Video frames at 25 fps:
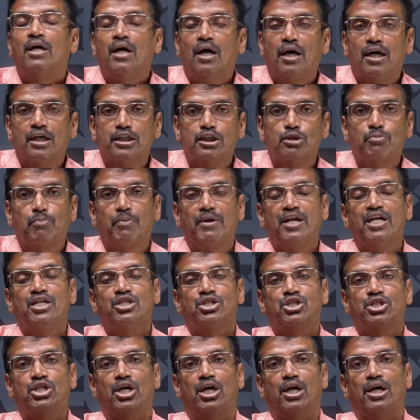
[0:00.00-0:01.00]
a
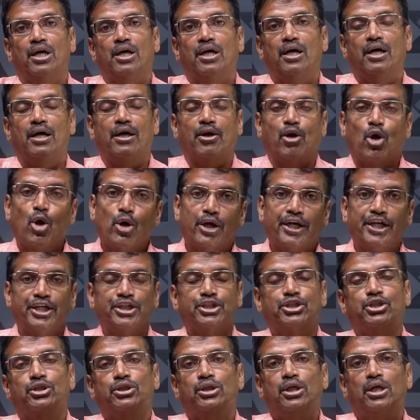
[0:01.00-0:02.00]
space uh,
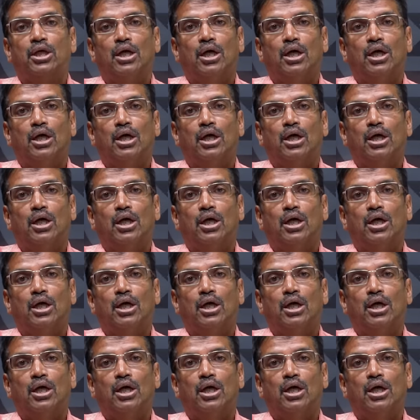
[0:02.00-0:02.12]
rocket